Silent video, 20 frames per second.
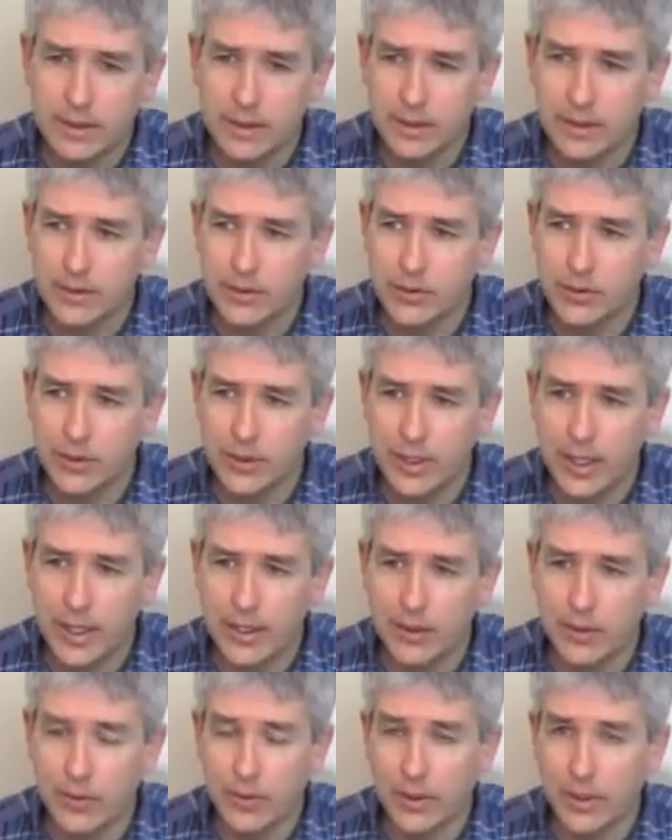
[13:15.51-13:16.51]
sure how to
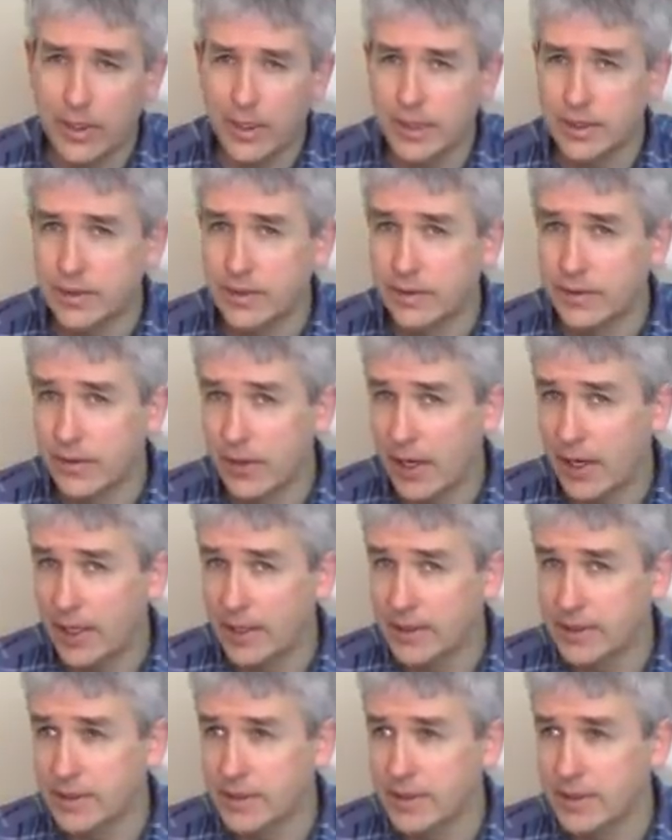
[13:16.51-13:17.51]
organize their
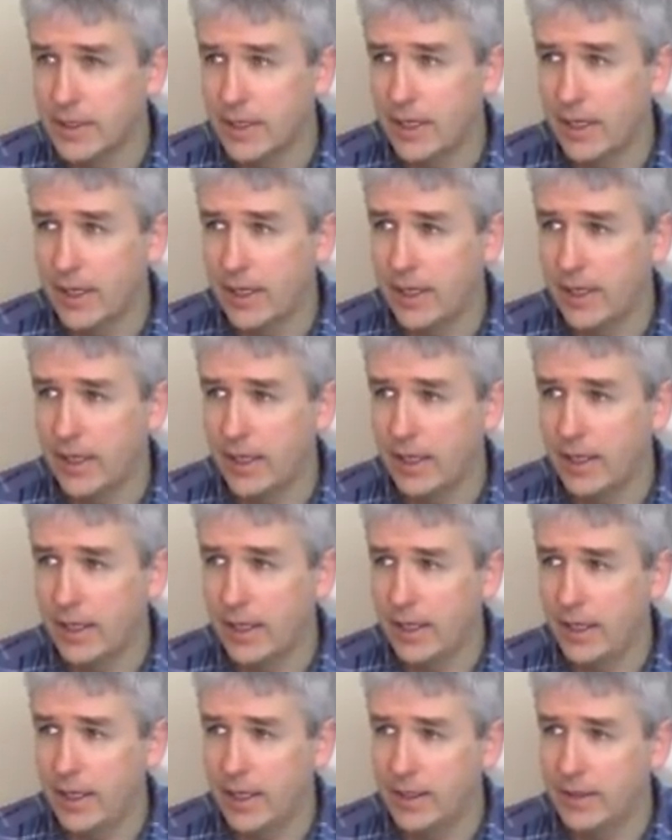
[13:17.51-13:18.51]
thoughts
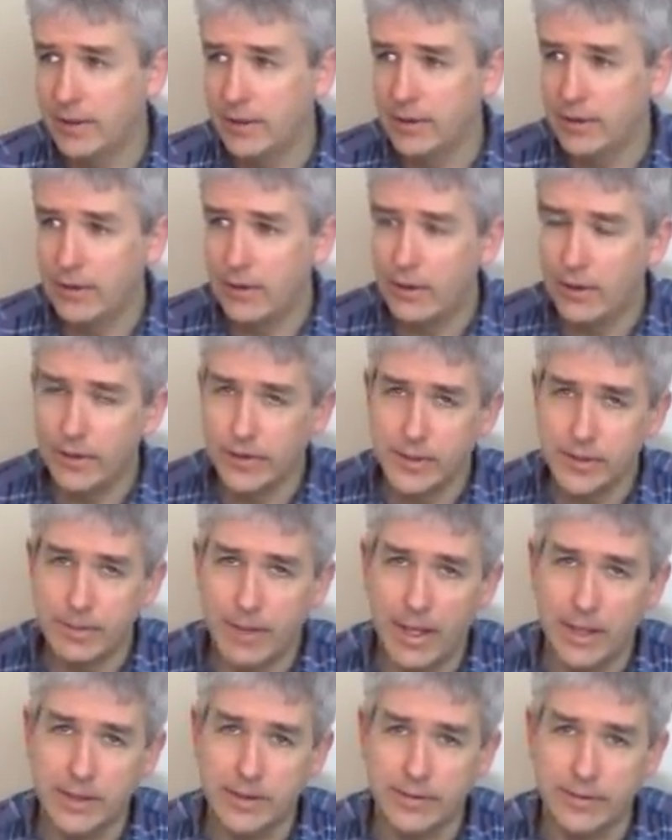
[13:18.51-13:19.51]
and all this
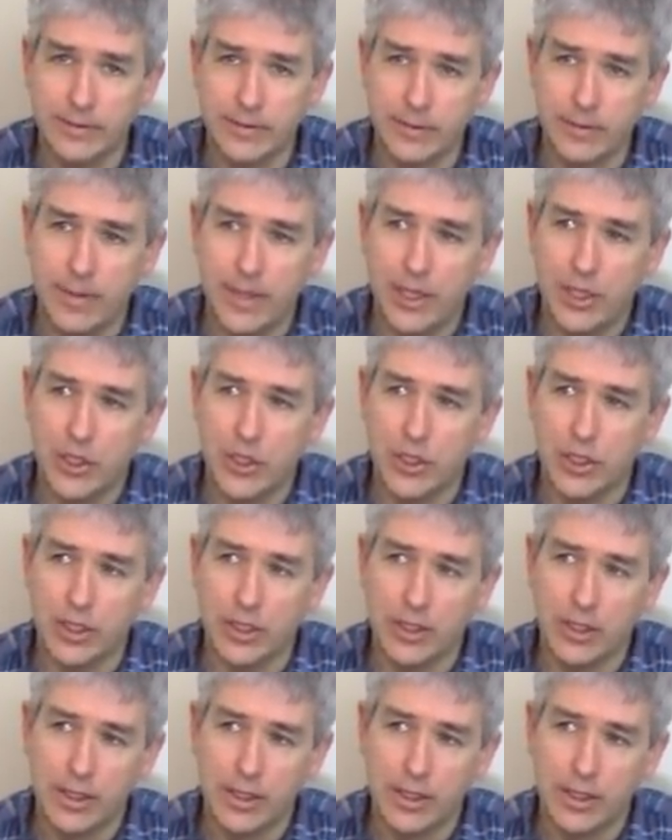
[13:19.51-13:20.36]
massive information.